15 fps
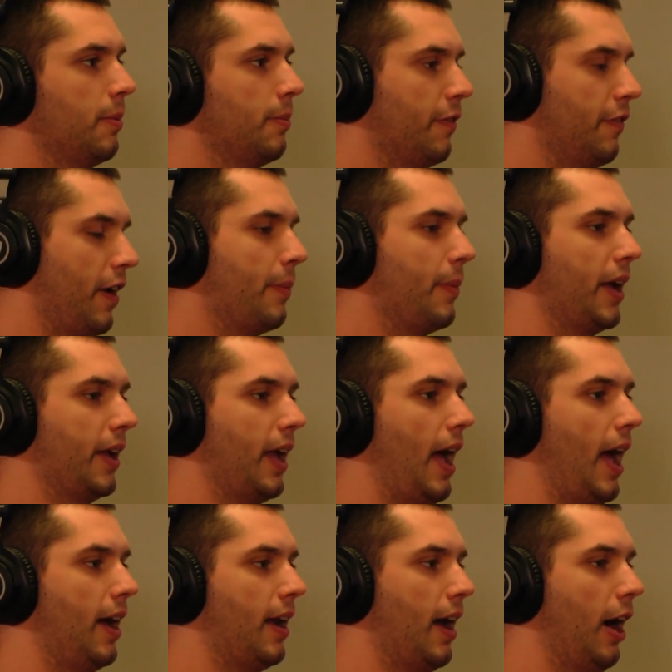If I'm like
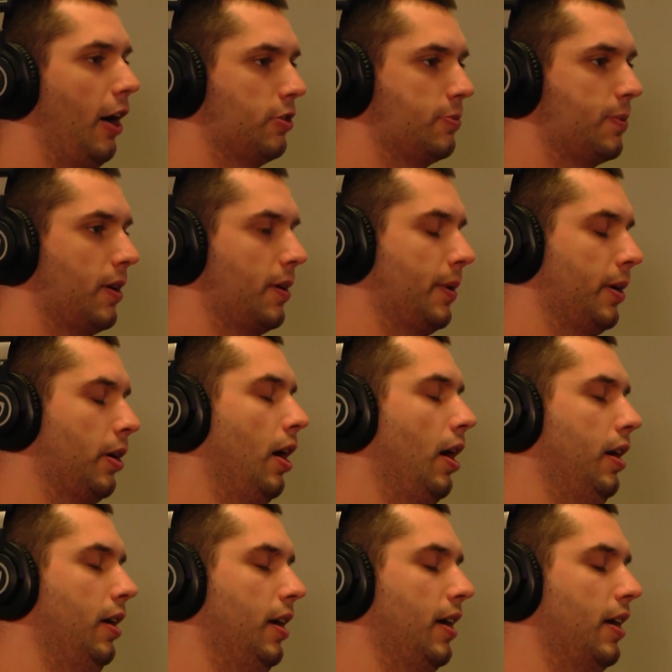at a house party, I'm like, all
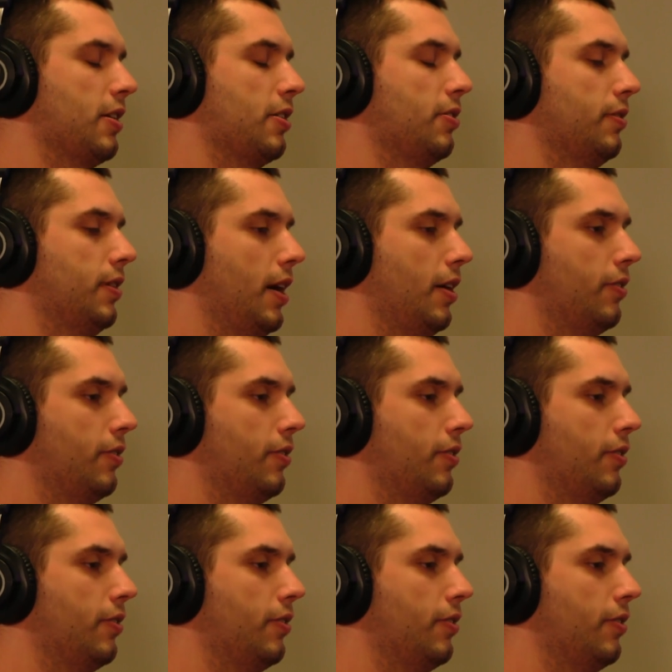right, I gotta go now.